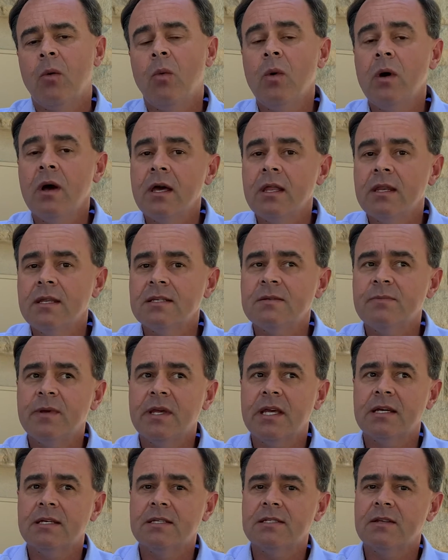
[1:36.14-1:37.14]
One is
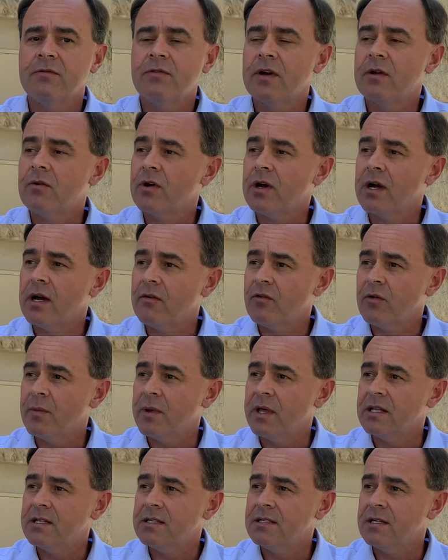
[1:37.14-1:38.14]
because the federal
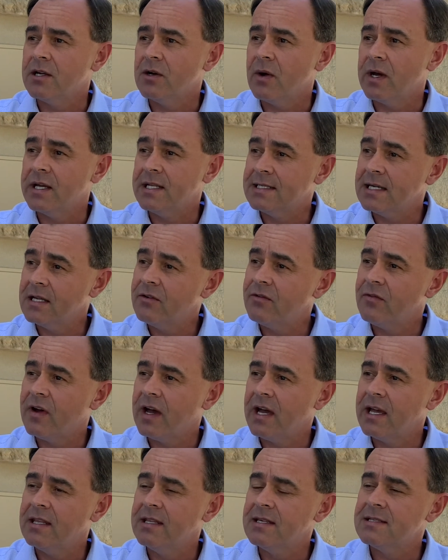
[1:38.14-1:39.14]
government, you know,
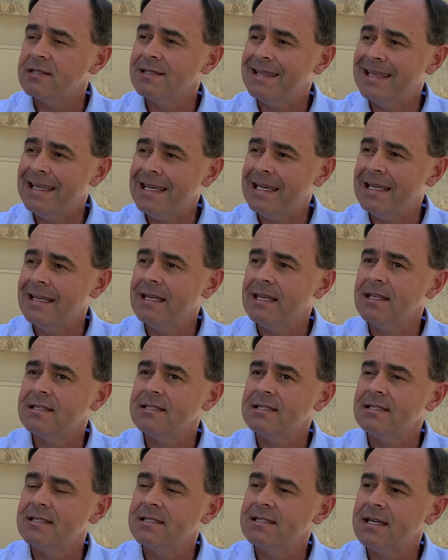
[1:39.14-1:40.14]
identified this need,
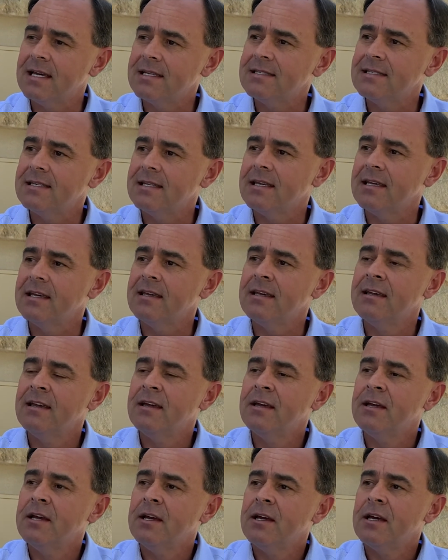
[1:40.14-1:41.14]
this necessity,
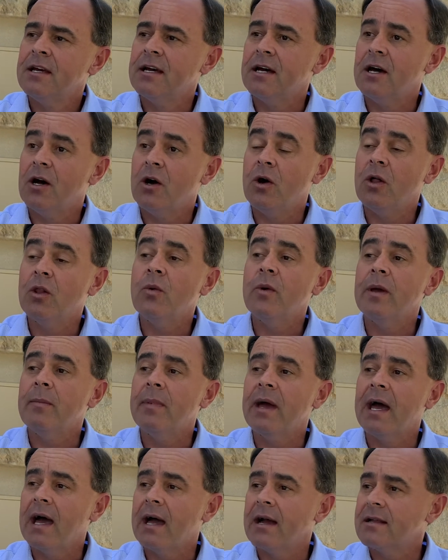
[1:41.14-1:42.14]
all the way
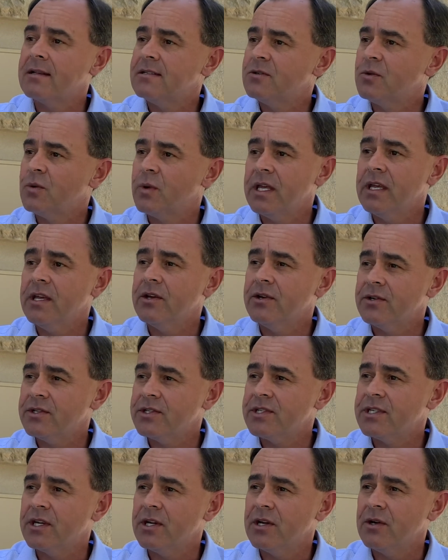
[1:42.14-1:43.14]
back 20
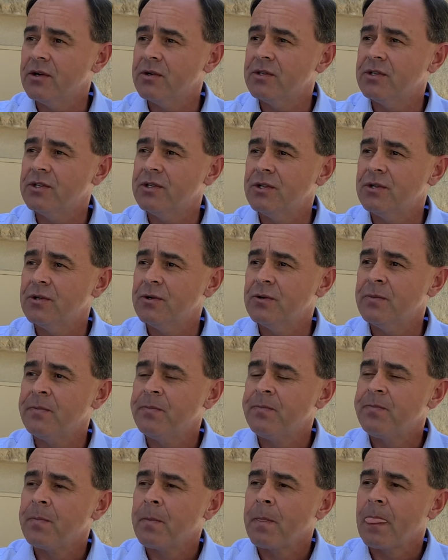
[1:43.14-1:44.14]
years ago
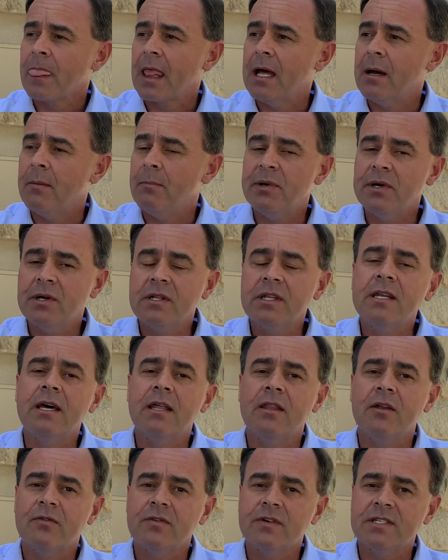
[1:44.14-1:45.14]
to build
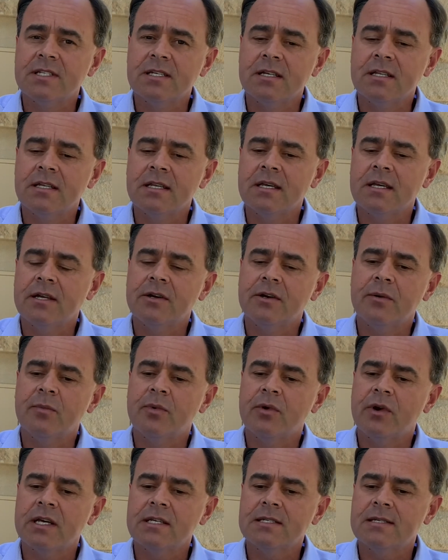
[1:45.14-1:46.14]
another facility here in
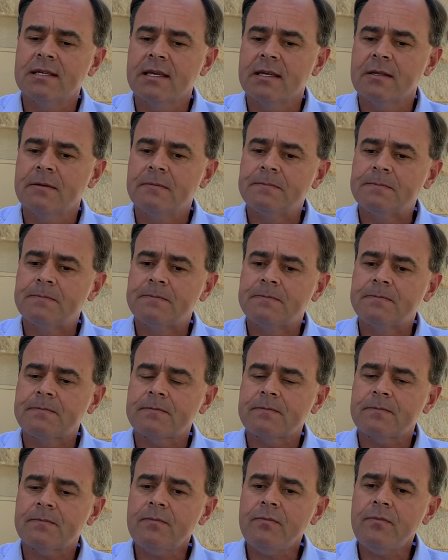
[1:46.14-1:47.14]
Prescott
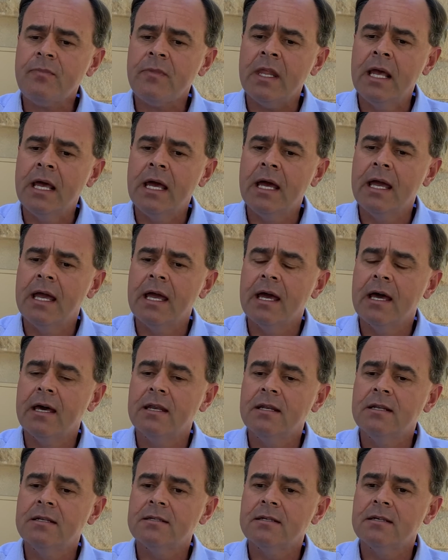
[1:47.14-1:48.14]

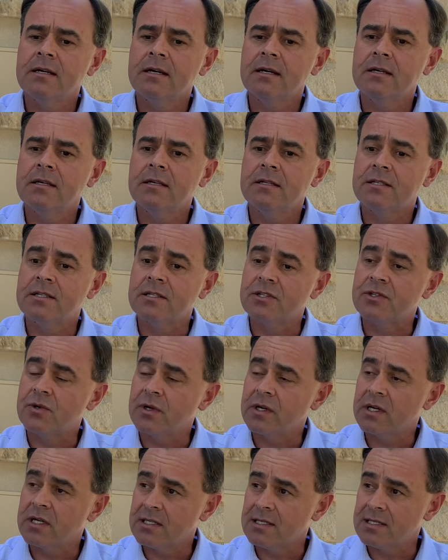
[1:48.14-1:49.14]
and to
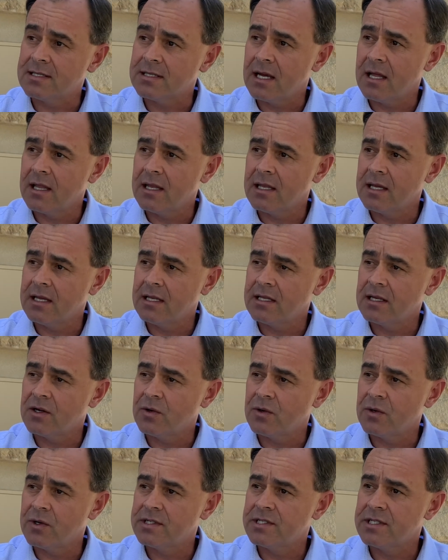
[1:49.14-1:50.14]
sort of consolidate the
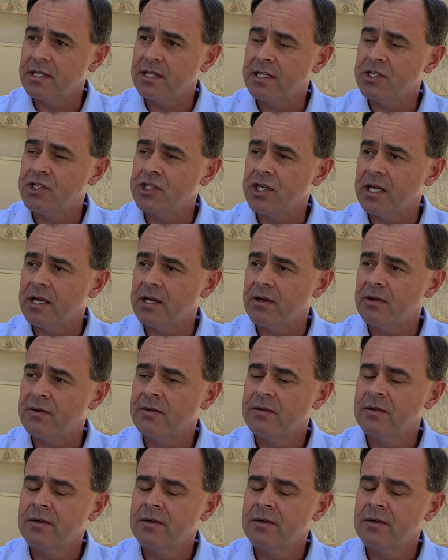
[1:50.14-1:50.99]
courts and the jail.